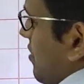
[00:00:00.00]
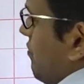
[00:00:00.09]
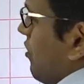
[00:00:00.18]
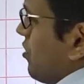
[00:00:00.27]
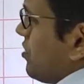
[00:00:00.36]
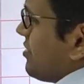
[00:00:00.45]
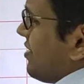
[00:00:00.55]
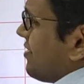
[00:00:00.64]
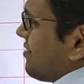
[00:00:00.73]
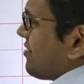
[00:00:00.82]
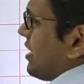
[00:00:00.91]
follow
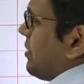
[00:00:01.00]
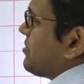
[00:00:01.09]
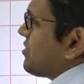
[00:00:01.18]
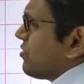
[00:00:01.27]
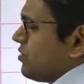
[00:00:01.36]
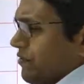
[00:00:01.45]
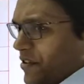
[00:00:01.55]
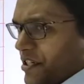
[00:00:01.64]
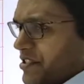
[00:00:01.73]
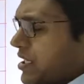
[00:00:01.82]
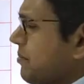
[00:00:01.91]
certain steps. So the
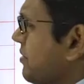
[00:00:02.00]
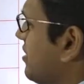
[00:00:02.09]
first step